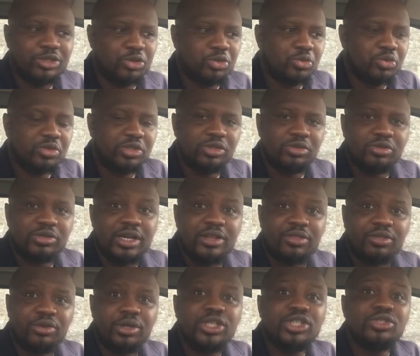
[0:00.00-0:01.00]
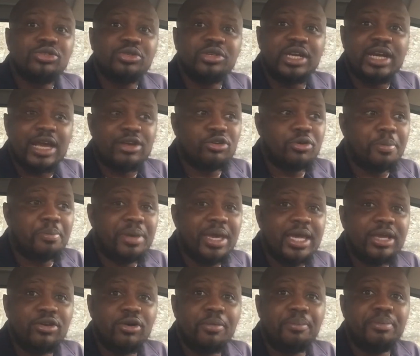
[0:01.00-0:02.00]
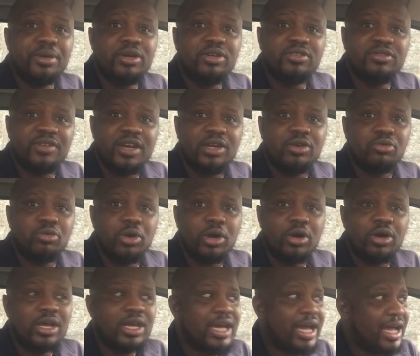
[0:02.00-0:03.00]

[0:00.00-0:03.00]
2 children, 3 children, and you're paying your bills very well,